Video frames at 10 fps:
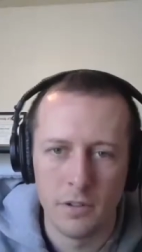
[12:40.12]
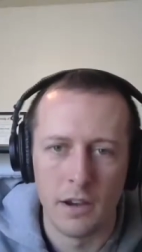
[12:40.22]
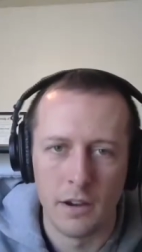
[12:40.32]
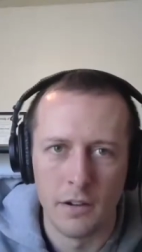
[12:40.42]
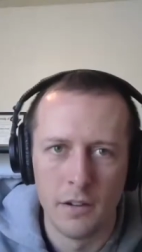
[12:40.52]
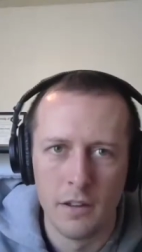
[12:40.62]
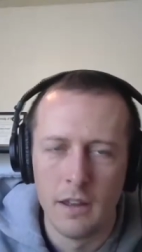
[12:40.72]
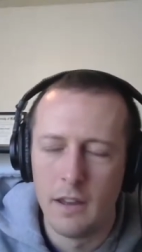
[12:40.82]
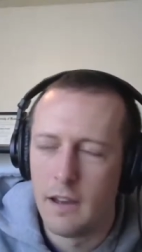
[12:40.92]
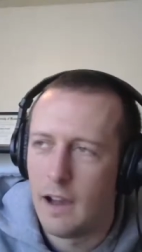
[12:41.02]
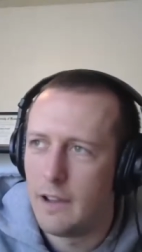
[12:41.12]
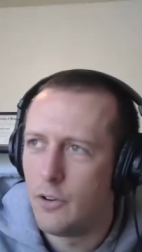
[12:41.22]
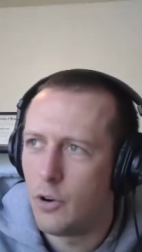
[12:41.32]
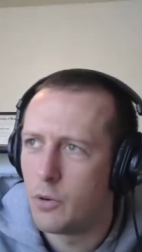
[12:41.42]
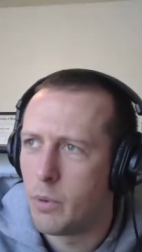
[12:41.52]
Yeah. I
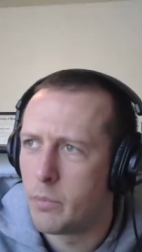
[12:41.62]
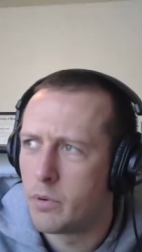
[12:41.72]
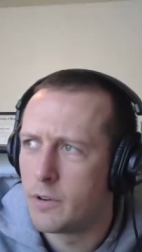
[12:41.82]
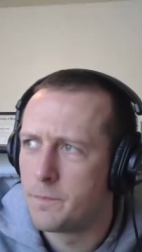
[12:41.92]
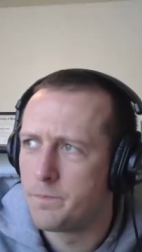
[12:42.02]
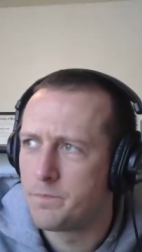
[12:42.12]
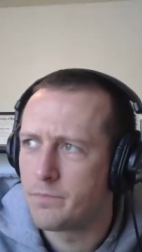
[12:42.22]
know I remember,